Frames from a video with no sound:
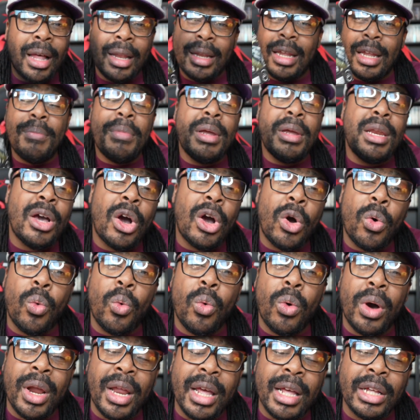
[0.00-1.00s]
Let me know,
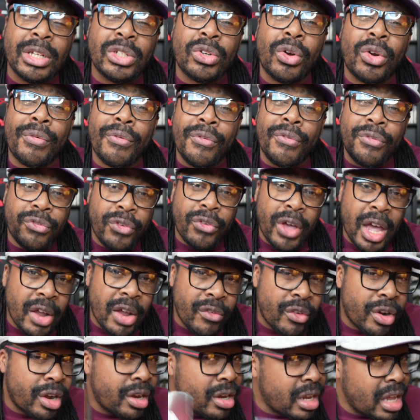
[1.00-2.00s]
what is your
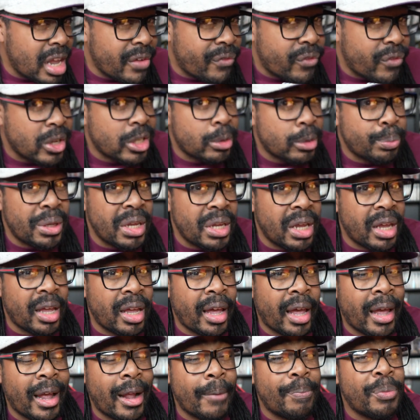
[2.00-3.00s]
favorite Need for Speed
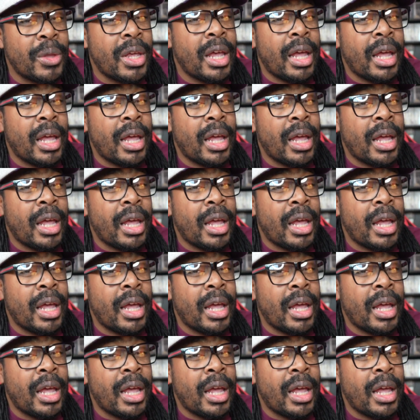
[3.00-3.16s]
game?